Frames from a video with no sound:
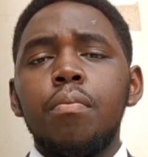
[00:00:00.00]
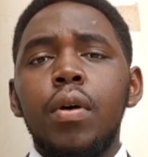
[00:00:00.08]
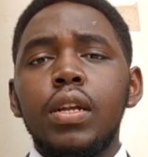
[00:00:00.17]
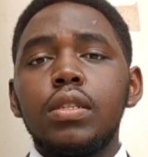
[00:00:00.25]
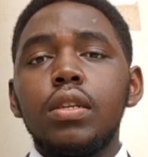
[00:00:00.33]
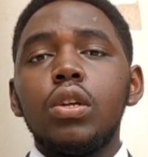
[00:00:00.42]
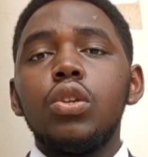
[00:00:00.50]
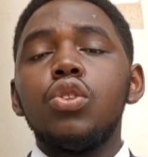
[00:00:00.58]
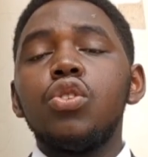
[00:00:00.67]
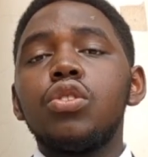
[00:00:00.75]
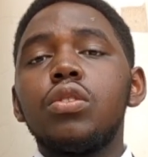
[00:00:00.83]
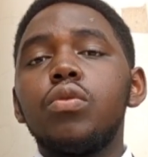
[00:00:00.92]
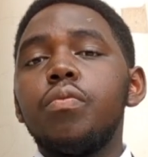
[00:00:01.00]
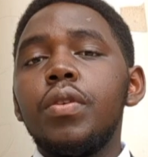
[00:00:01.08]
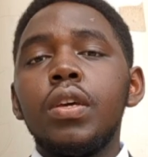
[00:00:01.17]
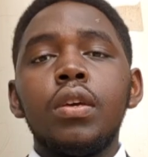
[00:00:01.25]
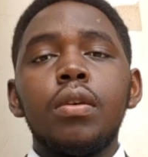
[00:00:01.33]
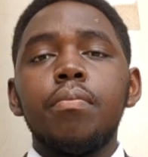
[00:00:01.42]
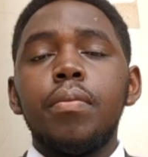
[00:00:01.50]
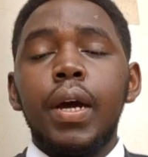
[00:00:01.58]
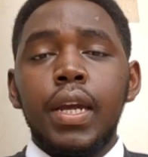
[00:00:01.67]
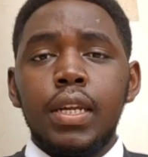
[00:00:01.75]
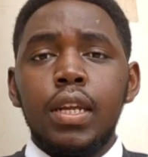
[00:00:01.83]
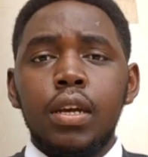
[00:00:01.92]
but not to be
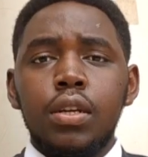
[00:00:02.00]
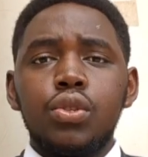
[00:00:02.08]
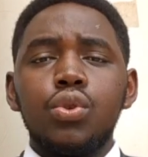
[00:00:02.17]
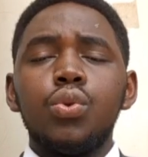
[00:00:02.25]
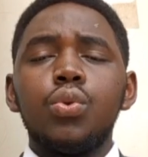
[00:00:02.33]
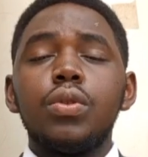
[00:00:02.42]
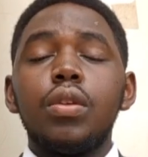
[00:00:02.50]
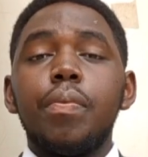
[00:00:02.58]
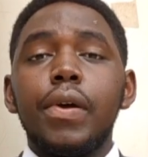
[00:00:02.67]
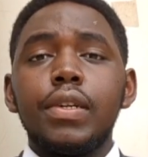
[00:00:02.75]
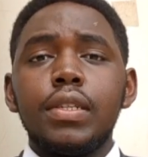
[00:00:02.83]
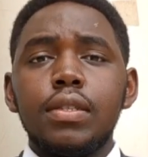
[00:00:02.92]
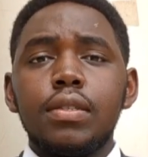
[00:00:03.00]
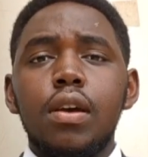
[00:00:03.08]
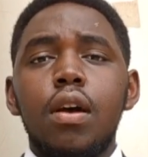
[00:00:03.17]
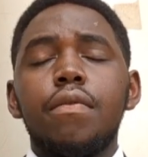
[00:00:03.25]
binding to the parties.